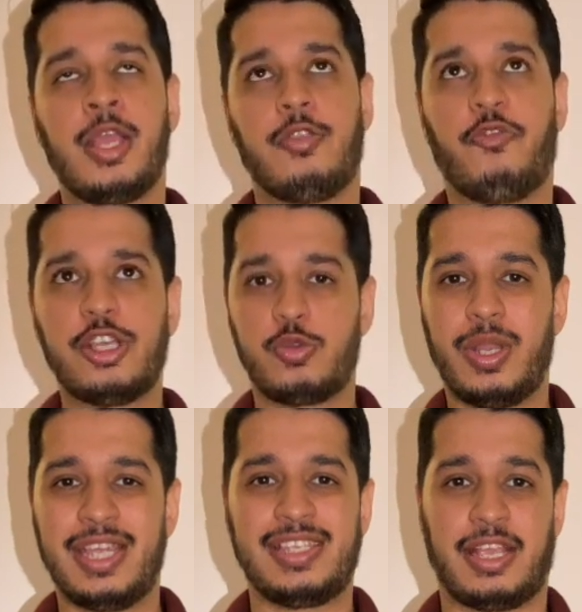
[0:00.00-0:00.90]
The first
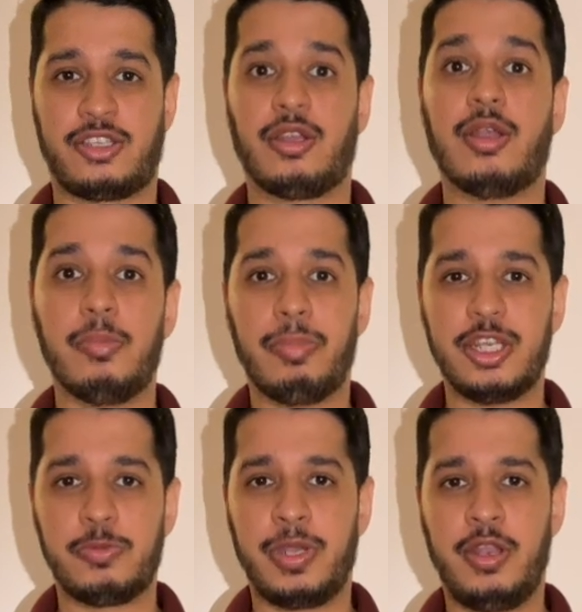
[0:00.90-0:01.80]
one is external
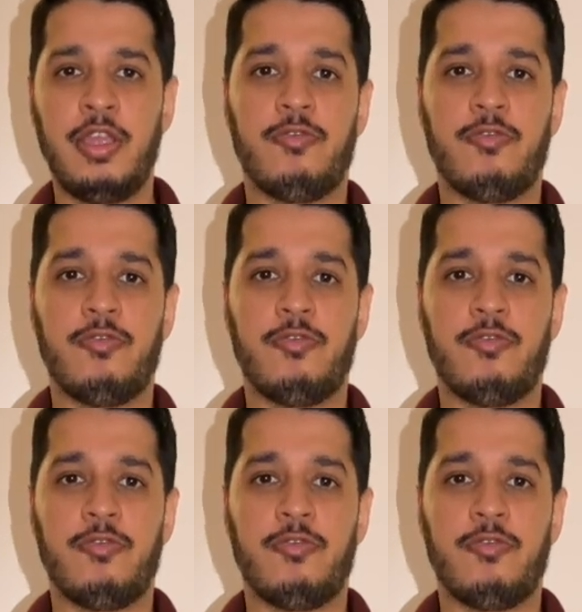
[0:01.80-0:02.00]
impingement,